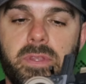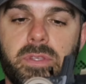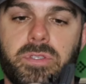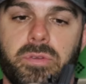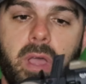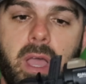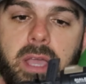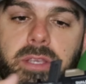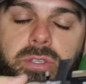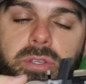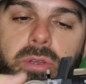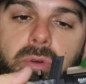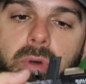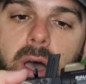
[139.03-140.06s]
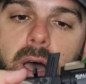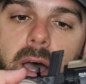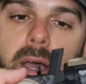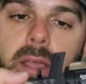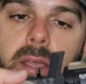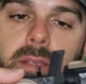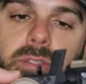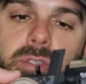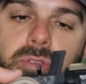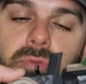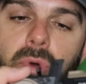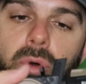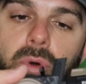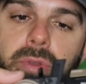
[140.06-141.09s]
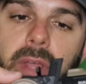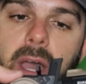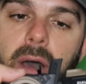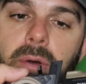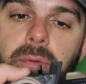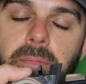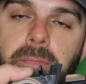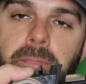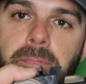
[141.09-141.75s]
so as you scroll down,